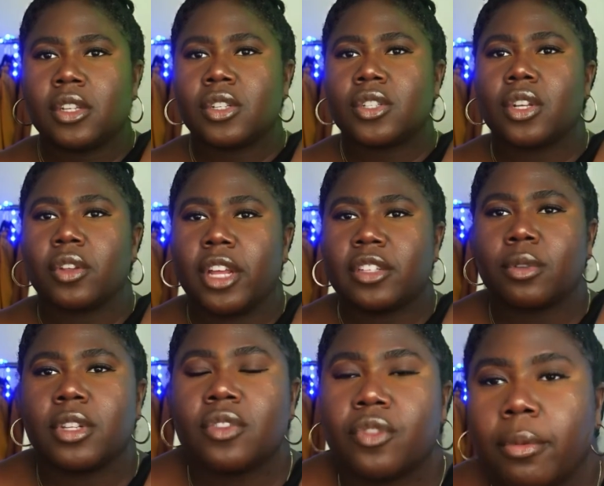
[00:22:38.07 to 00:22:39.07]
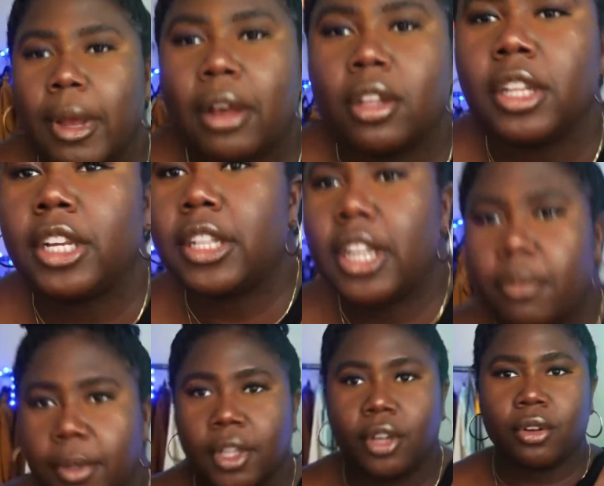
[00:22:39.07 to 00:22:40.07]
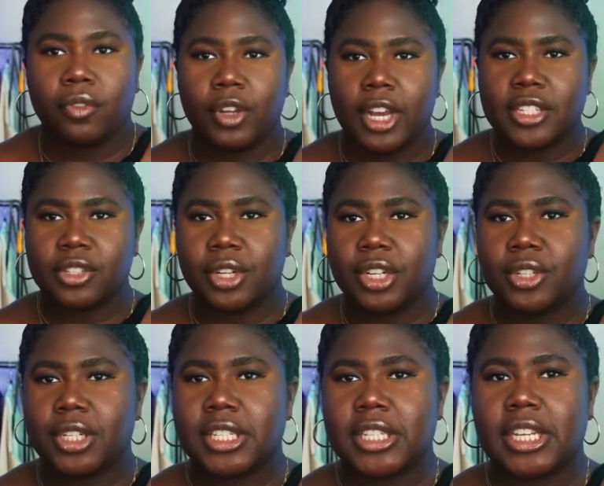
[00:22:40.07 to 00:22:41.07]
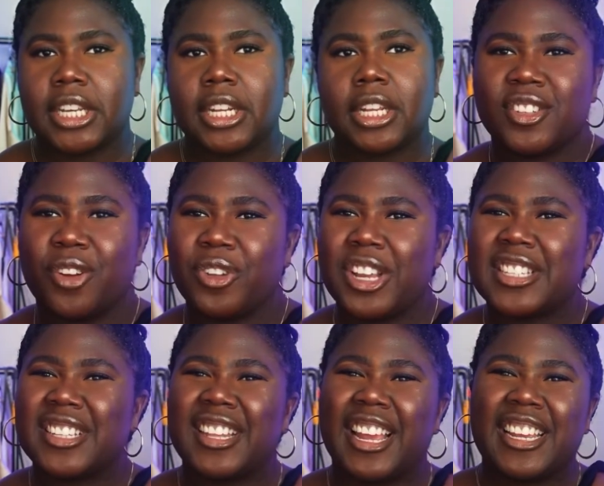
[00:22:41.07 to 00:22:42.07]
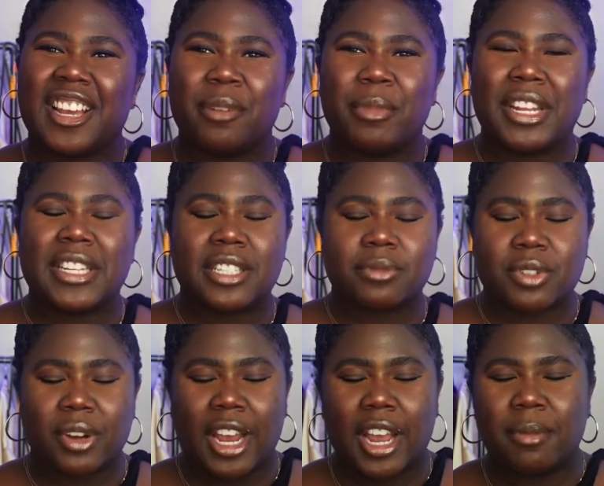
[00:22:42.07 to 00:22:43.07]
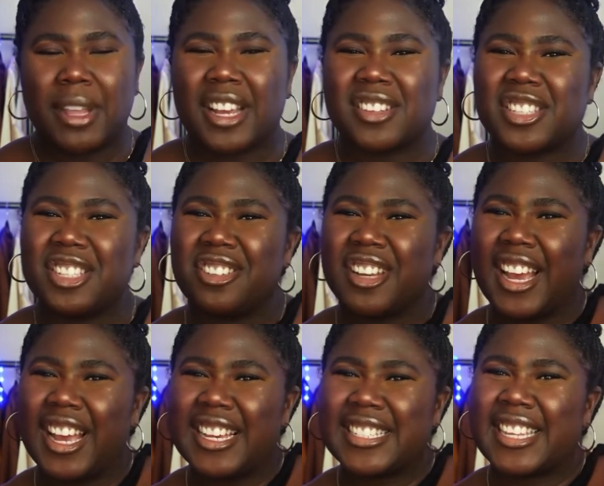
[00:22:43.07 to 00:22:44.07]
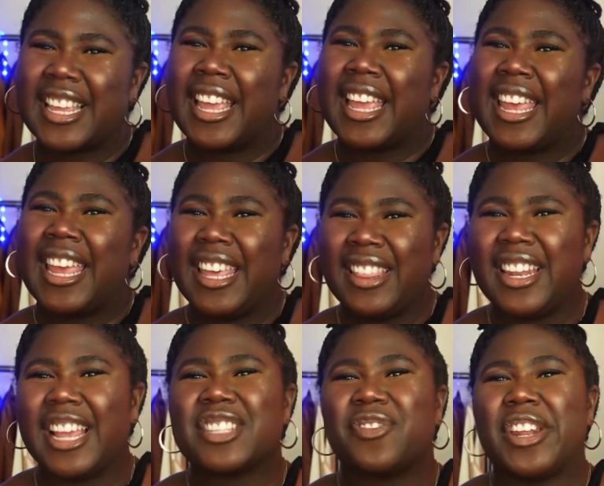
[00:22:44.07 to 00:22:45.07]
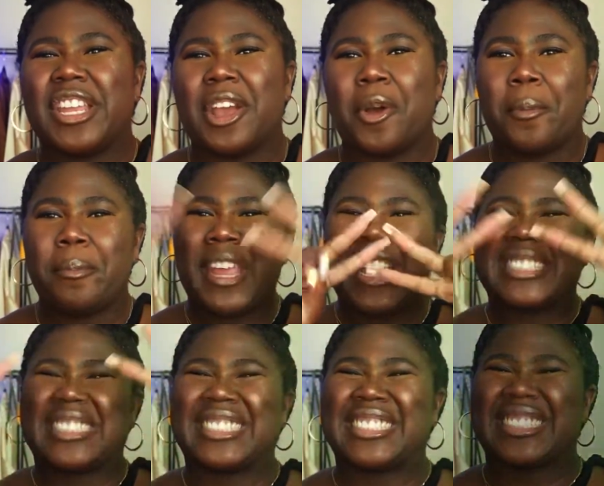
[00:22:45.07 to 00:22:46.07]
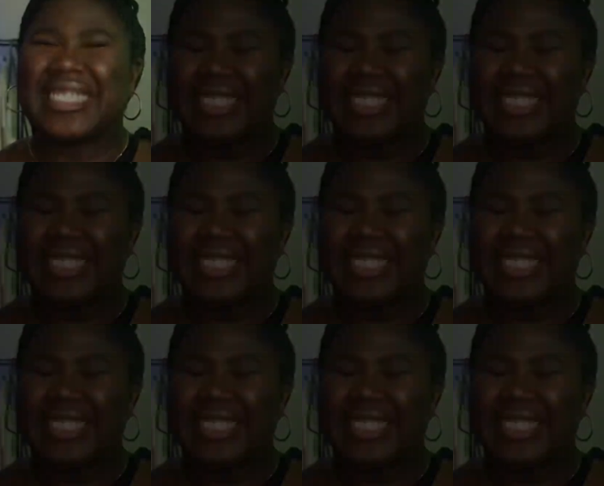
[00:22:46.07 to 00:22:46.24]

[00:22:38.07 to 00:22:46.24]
So that's where this is from. I'll link it down below if you guys are interested. Don't forget to like, comment, and subscribe, and I'll see you guys in the next video. Peace!